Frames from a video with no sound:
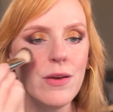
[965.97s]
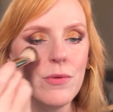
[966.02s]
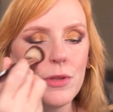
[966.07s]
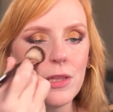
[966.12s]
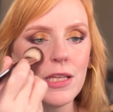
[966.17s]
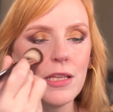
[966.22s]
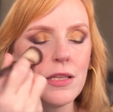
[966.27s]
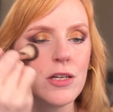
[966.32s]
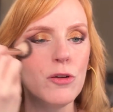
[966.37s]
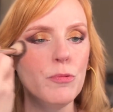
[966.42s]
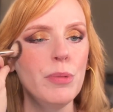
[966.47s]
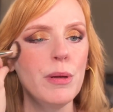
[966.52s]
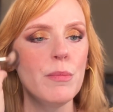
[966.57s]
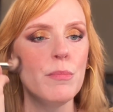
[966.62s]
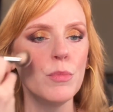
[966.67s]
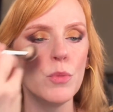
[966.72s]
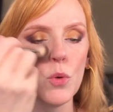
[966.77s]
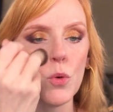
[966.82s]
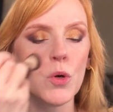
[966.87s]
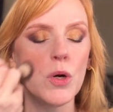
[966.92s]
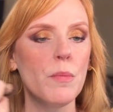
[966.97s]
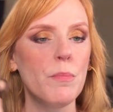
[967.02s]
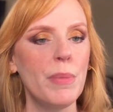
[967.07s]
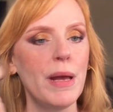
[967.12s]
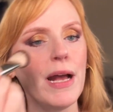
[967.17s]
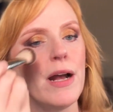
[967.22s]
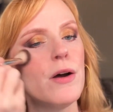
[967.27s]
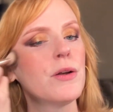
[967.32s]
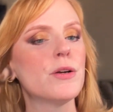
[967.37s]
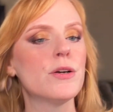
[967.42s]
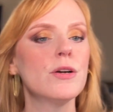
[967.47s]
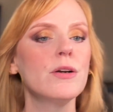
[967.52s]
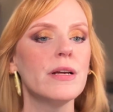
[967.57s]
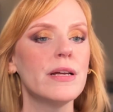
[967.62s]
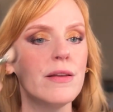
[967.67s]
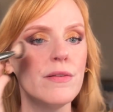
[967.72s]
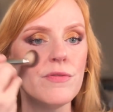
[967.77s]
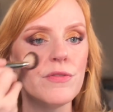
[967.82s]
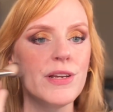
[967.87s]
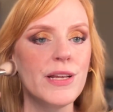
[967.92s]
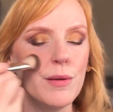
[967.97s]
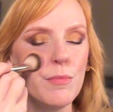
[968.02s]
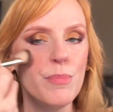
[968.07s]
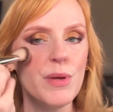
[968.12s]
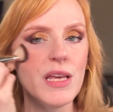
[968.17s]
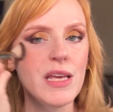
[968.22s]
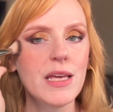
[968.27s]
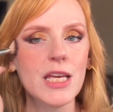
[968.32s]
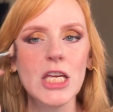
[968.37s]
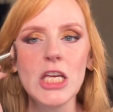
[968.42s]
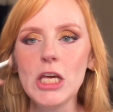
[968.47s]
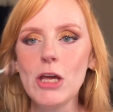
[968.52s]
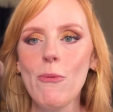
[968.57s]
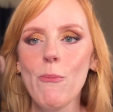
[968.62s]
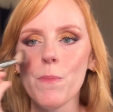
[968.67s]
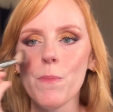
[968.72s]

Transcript: with a little bit more powder if need be.